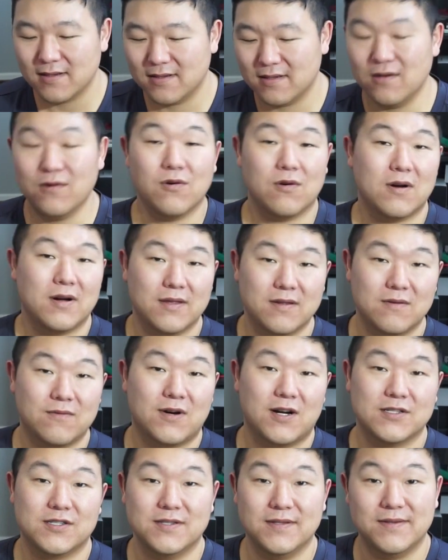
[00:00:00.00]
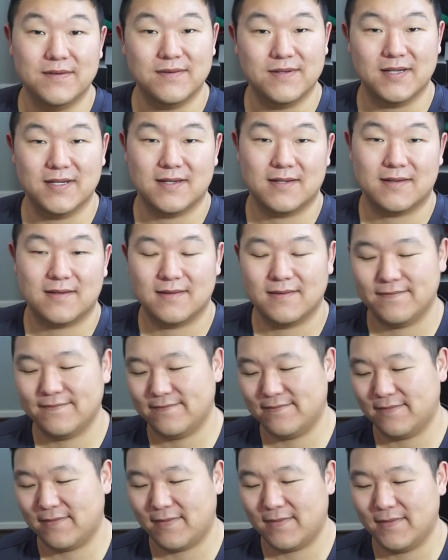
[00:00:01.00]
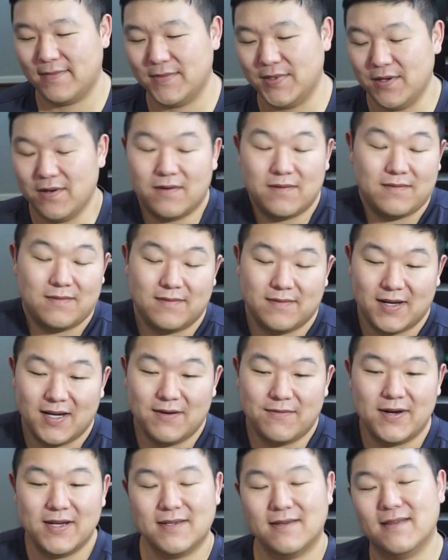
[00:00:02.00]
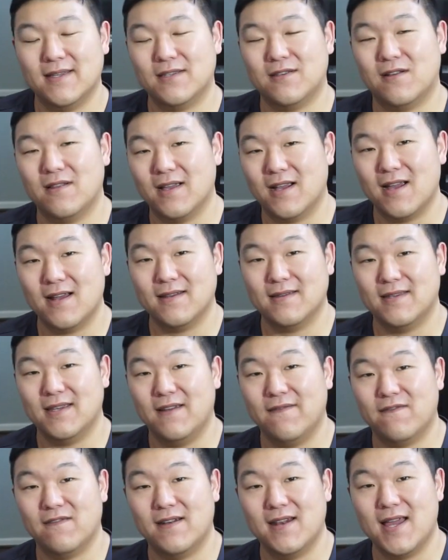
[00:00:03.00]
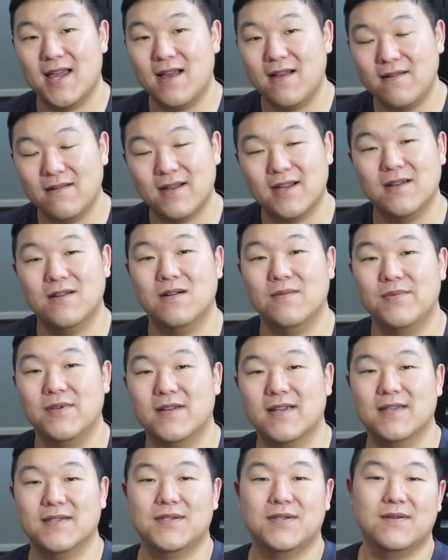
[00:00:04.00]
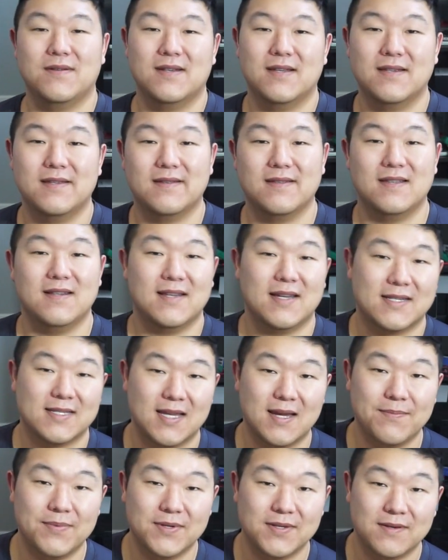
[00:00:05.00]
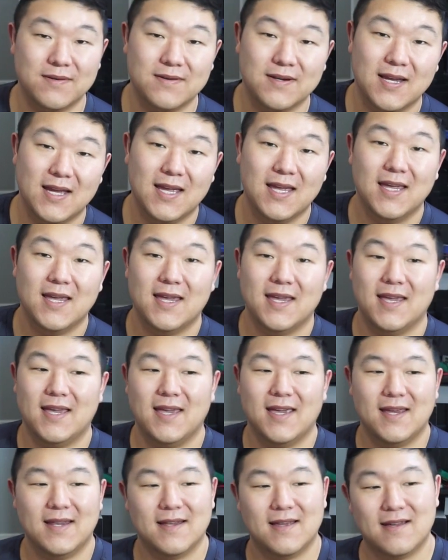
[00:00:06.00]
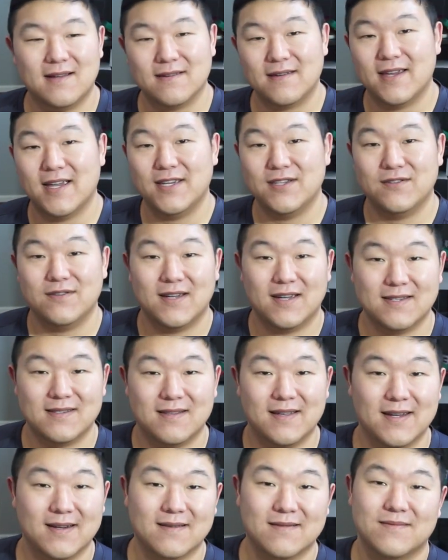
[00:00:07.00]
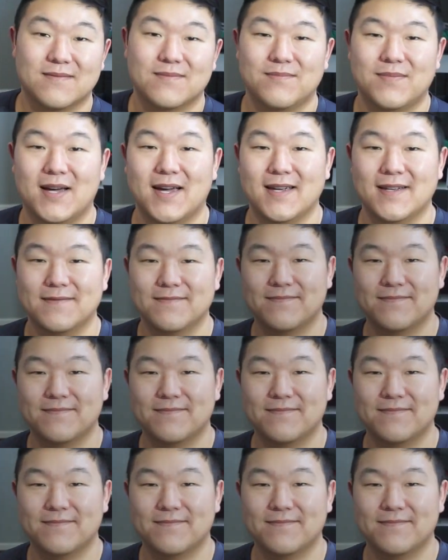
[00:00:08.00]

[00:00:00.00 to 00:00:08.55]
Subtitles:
or other watch enthusiasts. So anyways, that's all I got to say for now. I hope you guys tune in to the next episode and I'll catch you guys later. Bye.